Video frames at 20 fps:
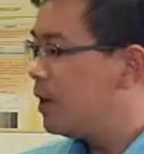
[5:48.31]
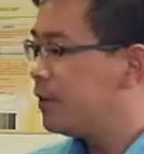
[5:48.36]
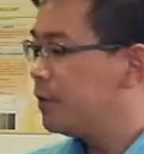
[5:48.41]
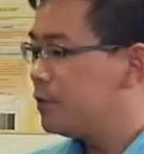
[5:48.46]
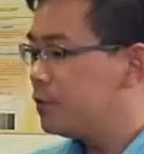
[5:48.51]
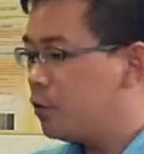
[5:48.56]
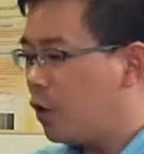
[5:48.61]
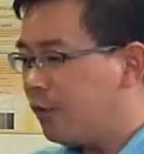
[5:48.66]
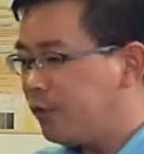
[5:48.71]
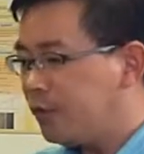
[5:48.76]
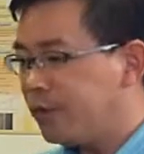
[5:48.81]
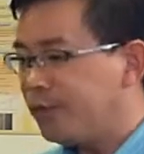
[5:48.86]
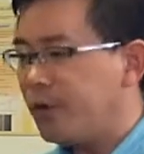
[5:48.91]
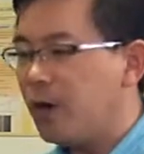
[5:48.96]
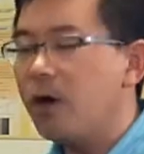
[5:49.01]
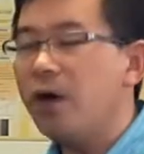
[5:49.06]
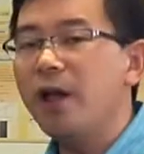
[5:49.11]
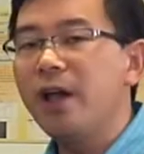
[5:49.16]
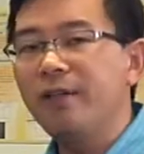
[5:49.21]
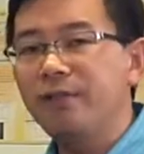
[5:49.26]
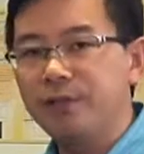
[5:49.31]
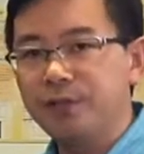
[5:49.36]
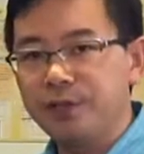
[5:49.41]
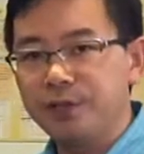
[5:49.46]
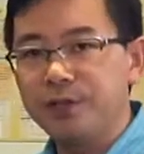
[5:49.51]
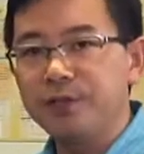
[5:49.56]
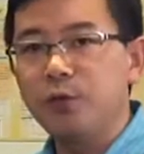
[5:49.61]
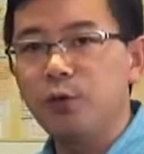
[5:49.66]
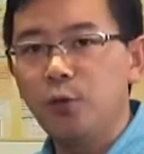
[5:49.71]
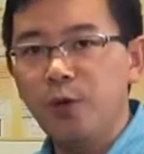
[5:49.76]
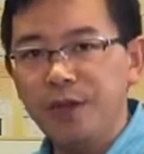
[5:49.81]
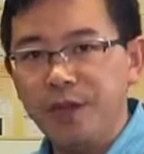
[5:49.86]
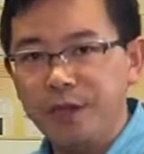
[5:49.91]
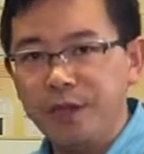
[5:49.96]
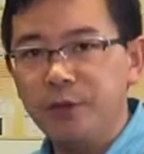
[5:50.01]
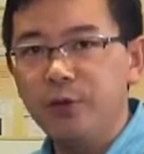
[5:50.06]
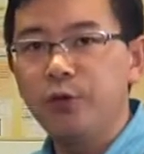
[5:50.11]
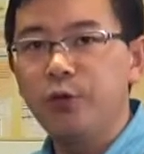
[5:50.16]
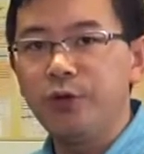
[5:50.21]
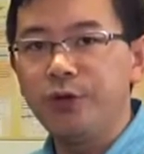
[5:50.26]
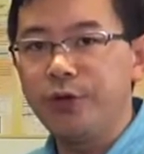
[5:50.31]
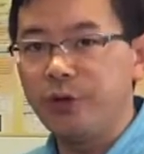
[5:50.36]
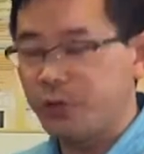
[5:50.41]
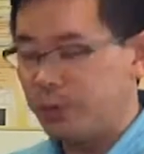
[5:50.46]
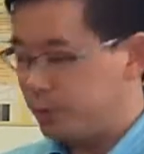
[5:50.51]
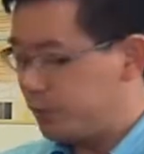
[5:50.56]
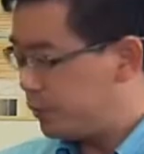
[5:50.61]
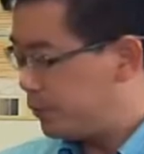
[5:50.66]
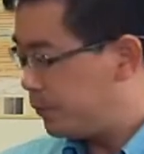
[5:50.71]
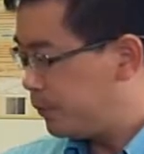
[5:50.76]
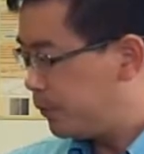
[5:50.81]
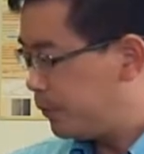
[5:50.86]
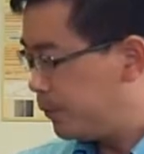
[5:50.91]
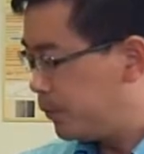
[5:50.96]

and the software, everything is ready to use.